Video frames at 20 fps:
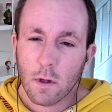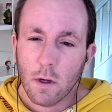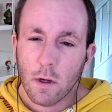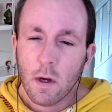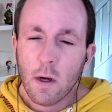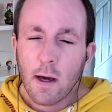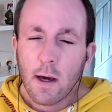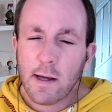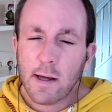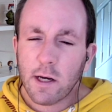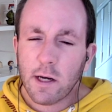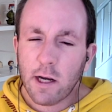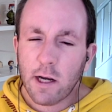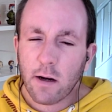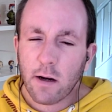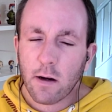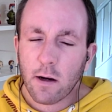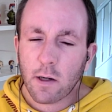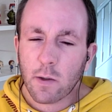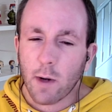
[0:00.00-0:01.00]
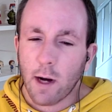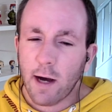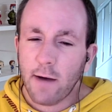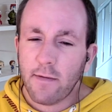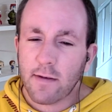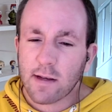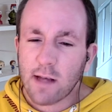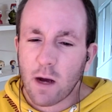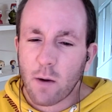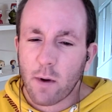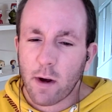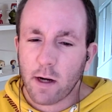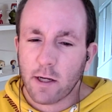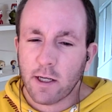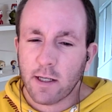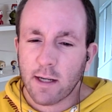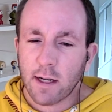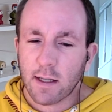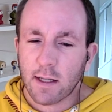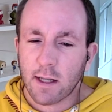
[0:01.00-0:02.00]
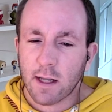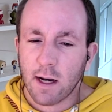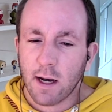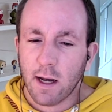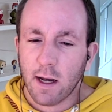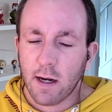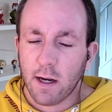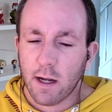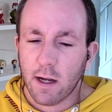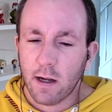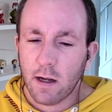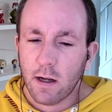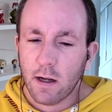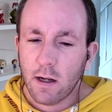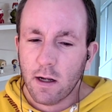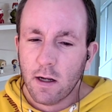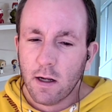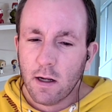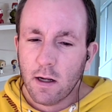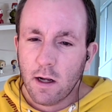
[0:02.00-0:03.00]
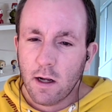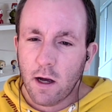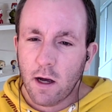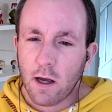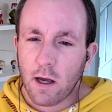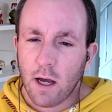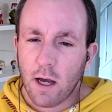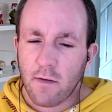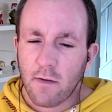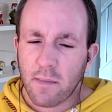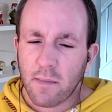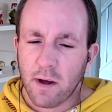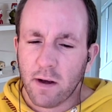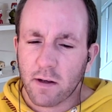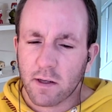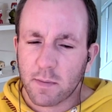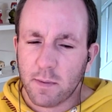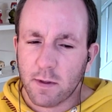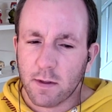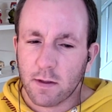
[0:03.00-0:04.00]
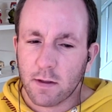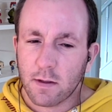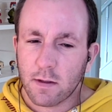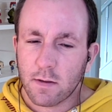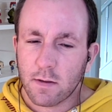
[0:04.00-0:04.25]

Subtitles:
Is he cheating on his wife? Is that why she said to the lady, "Are you here for my husband?"